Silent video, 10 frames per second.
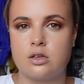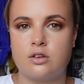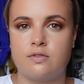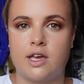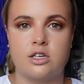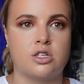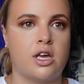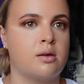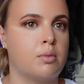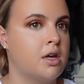on your face
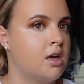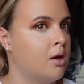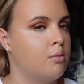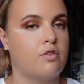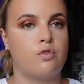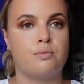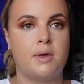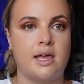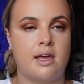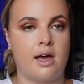shape, but for
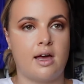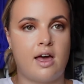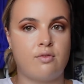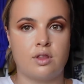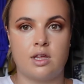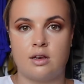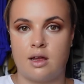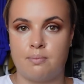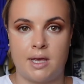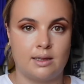me, everything
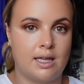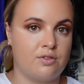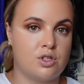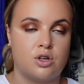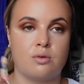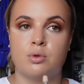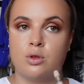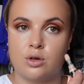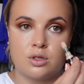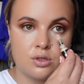being lifted up
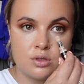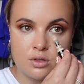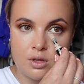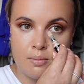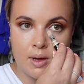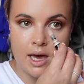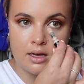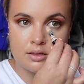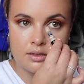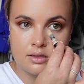looks the
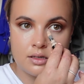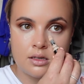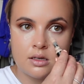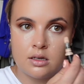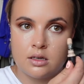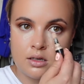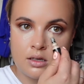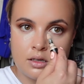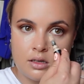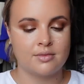best.
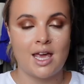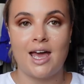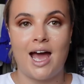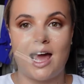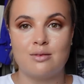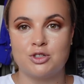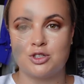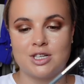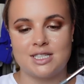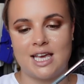And I'm just
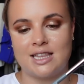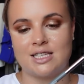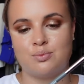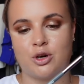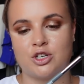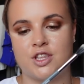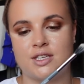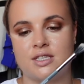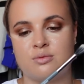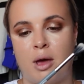going to take this brush.
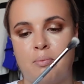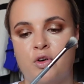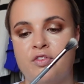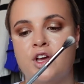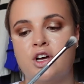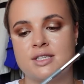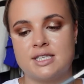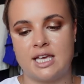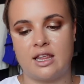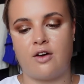This is my buffing
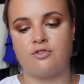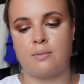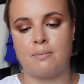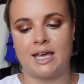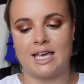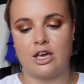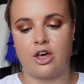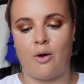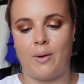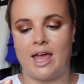concealer from my
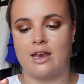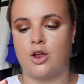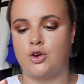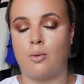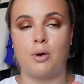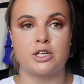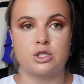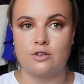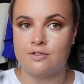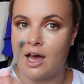Kiko in
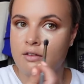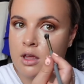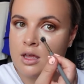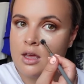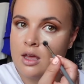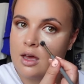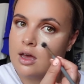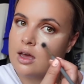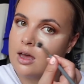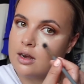0.25.
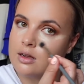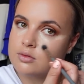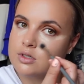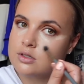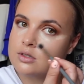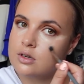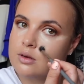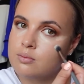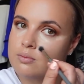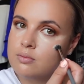And I'm just going
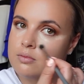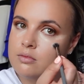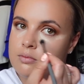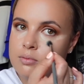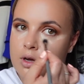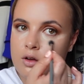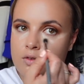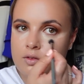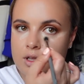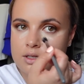to
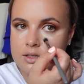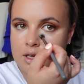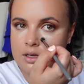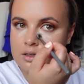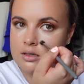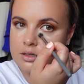buff this in.